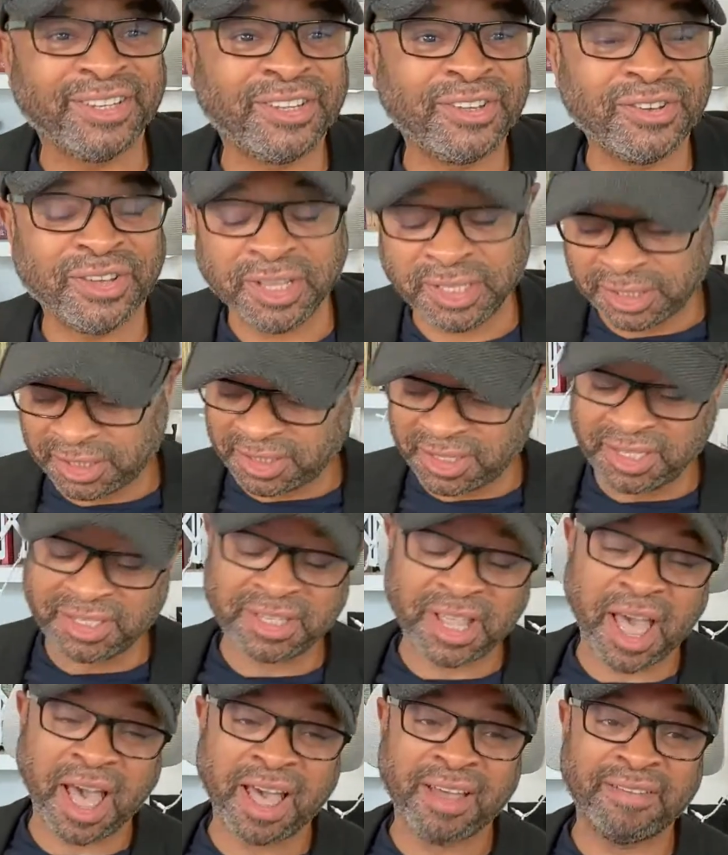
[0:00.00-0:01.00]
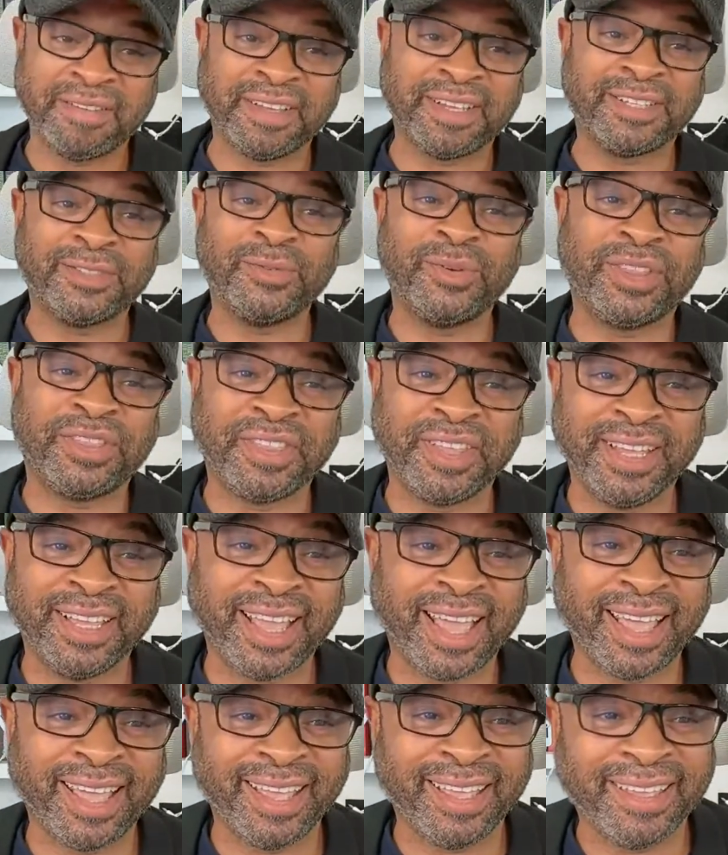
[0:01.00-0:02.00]
It's obvious what the
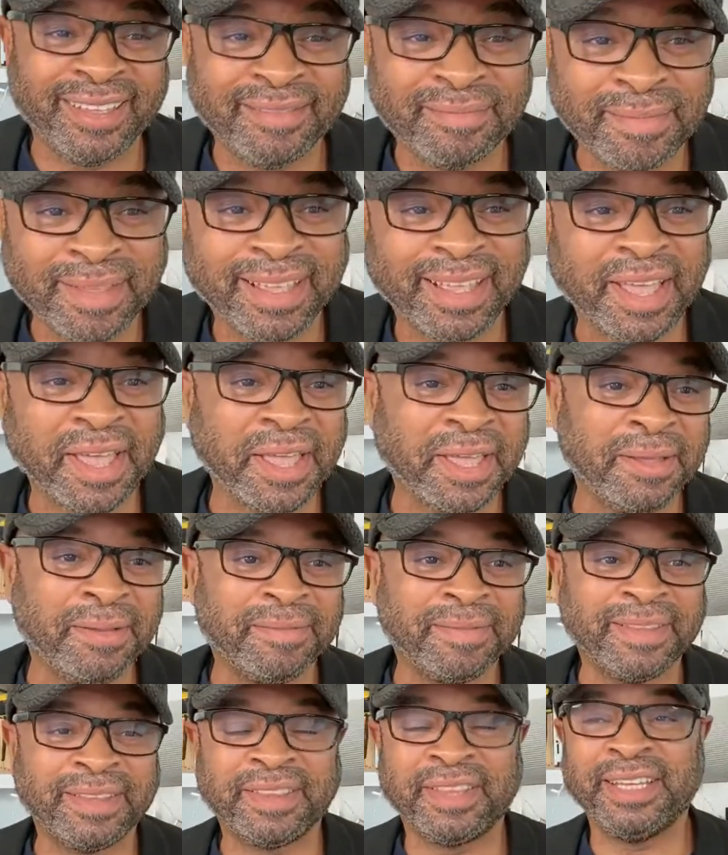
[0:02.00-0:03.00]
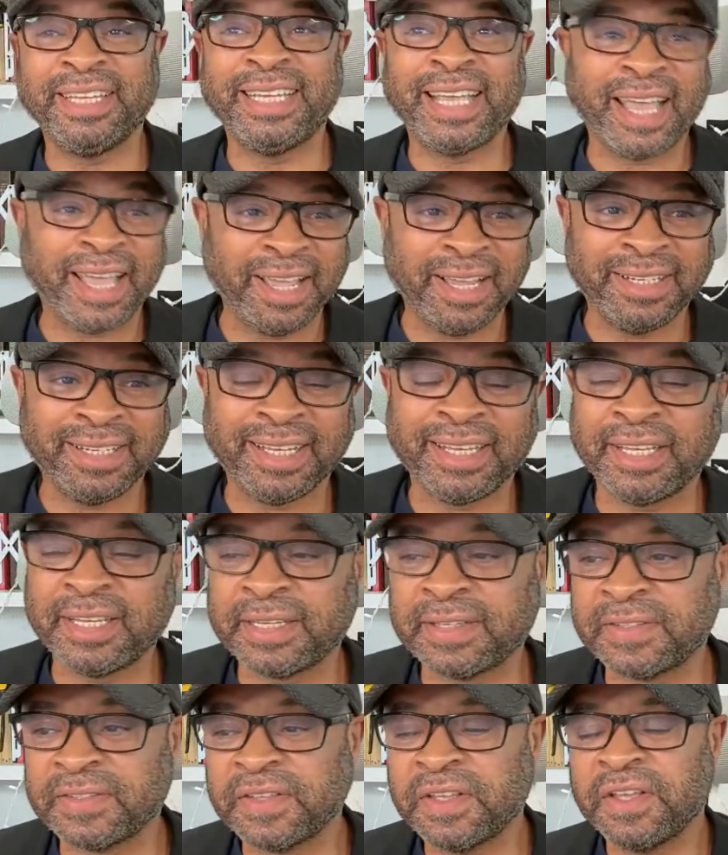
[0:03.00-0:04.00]
game
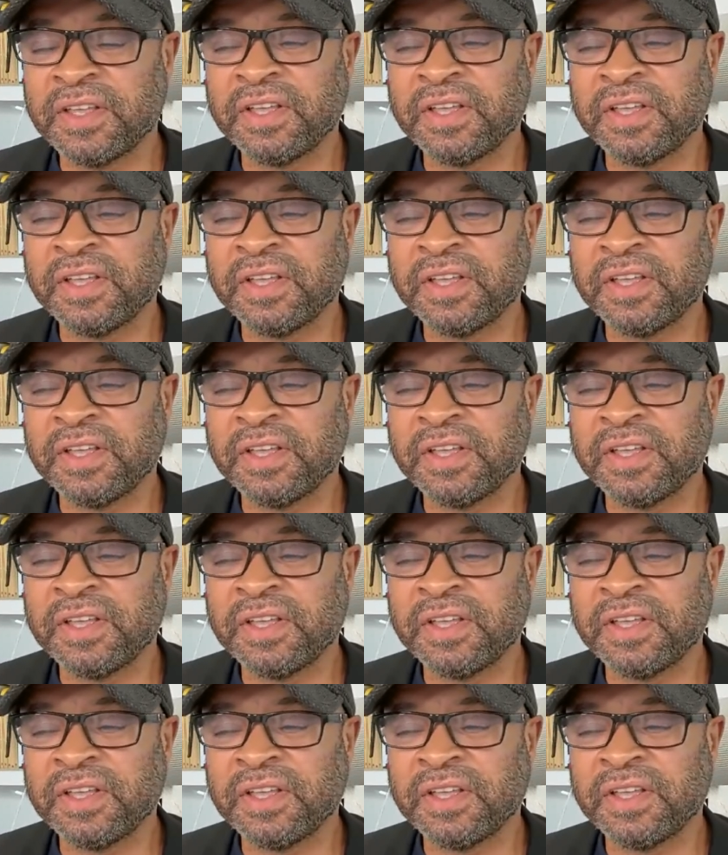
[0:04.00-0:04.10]
is.